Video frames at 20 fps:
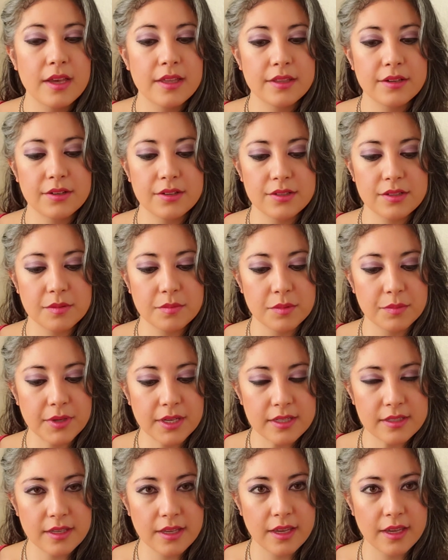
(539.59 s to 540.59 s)
There's some
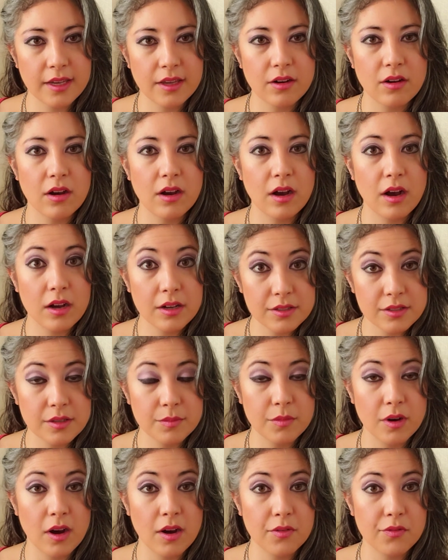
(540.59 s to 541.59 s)
amazing and
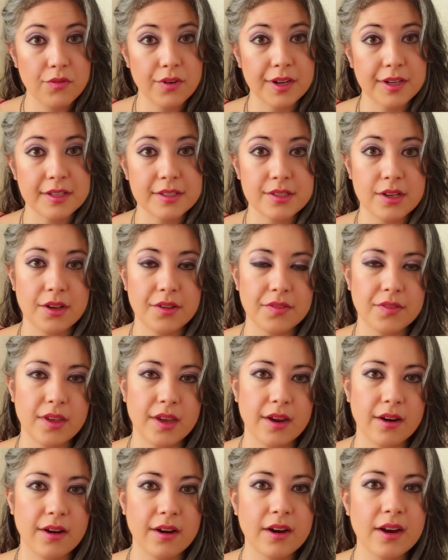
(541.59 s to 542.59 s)
awesome offerings on
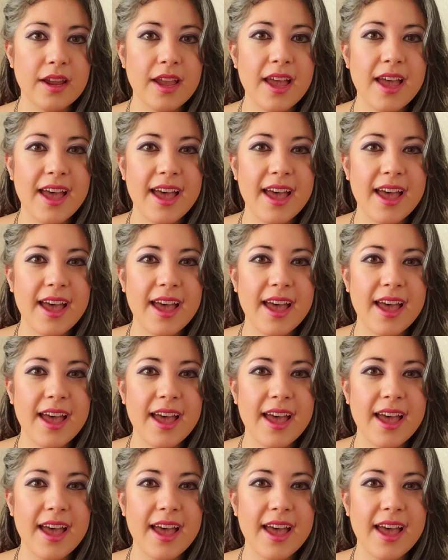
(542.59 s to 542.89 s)
there.